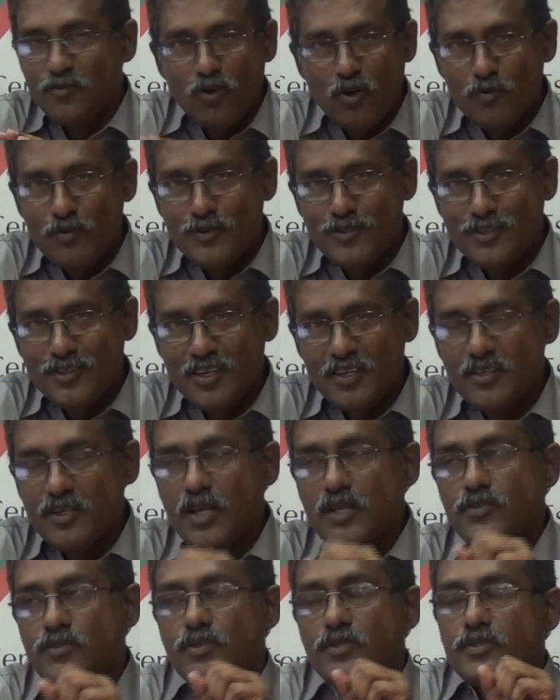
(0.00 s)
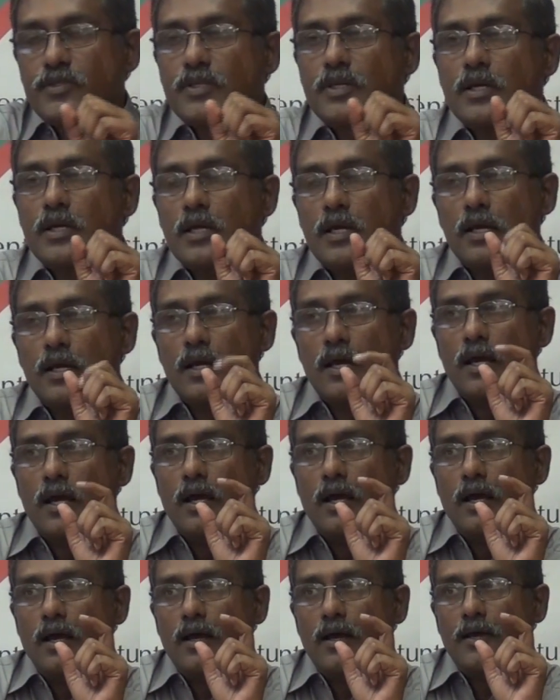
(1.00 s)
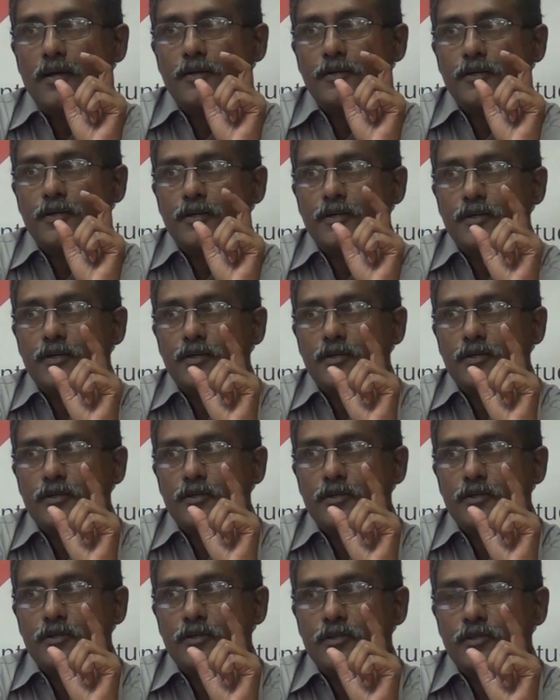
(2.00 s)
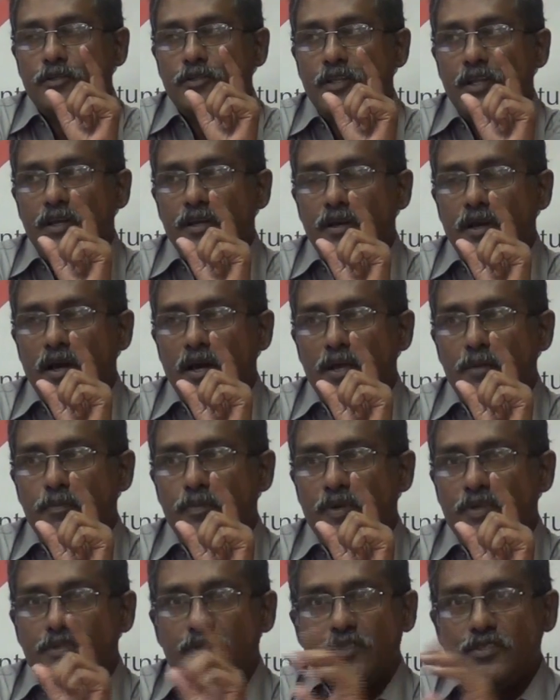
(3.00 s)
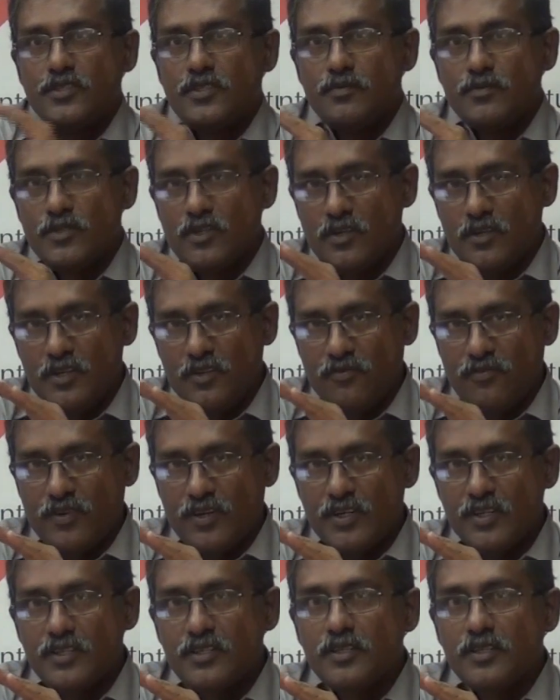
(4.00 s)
pharmaceutical industries, and their IP systems are different.